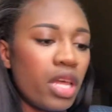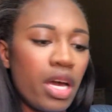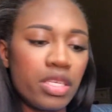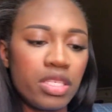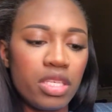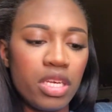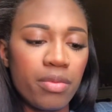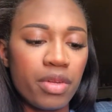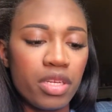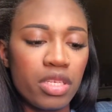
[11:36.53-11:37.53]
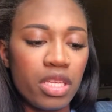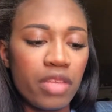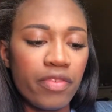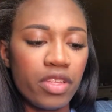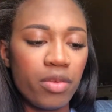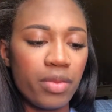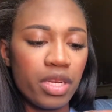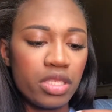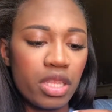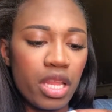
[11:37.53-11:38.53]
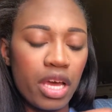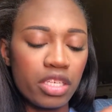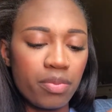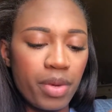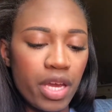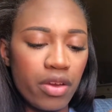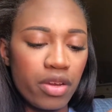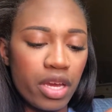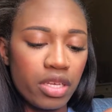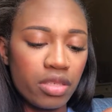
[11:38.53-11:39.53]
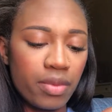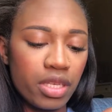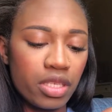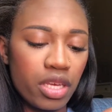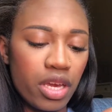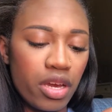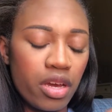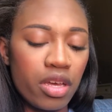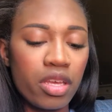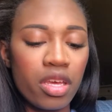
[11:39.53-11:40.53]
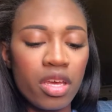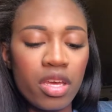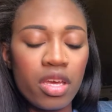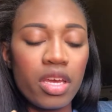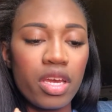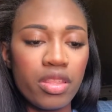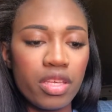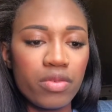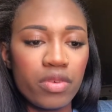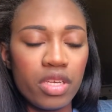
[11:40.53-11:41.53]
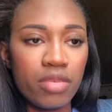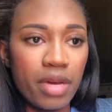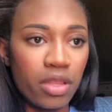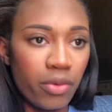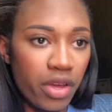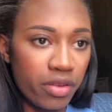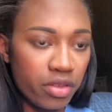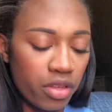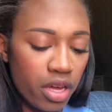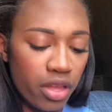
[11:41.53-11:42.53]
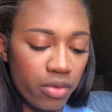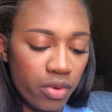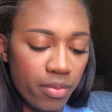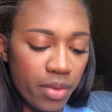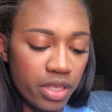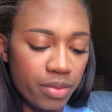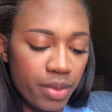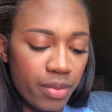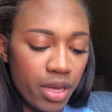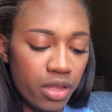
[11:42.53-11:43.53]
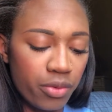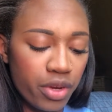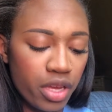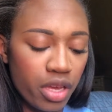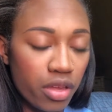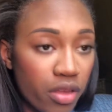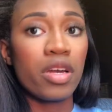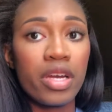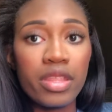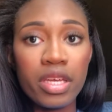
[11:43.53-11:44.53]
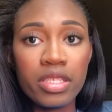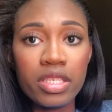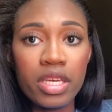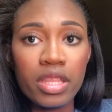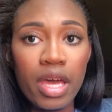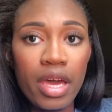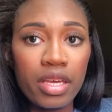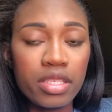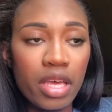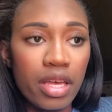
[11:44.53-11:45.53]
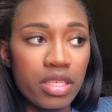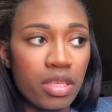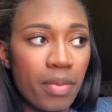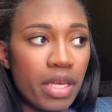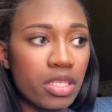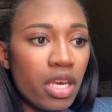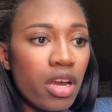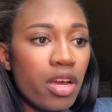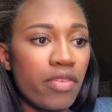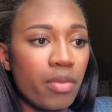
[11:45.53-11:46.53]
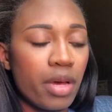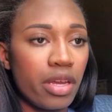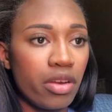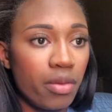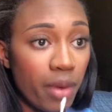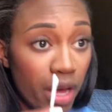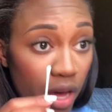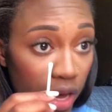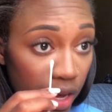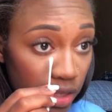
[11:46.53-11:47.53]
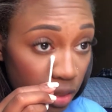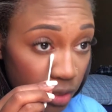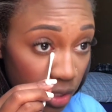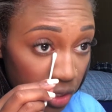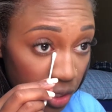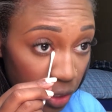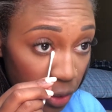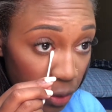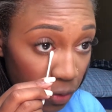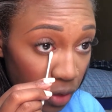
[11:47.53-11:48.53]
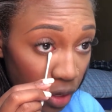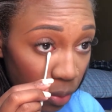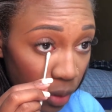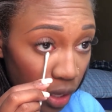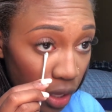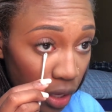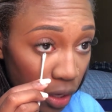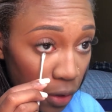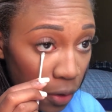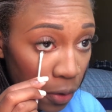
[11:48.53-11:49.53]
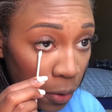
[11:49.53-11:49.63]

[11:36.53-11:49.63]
lastly, I'm going to take the Voluminous Lash Paradise Mascara. And this one is by L'Oreal, so the other one must be by L'Oreal. All right, then to get the excess mascara from under my eyes, I'm just gonna take a Q-tip and